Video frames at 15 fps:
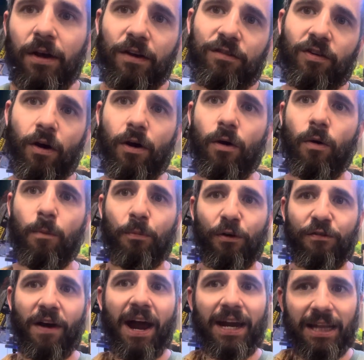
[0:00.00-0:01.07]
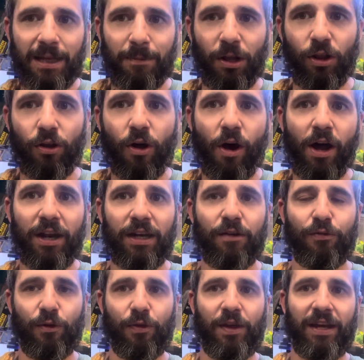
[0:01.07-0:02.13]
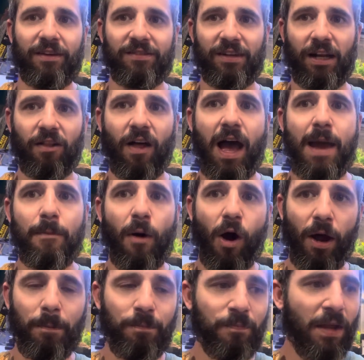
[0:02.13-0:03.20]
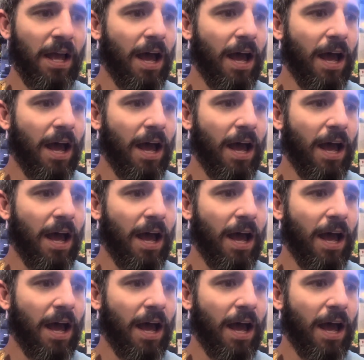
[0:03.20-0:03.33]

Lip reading: So providing them a lot of different things to climb on.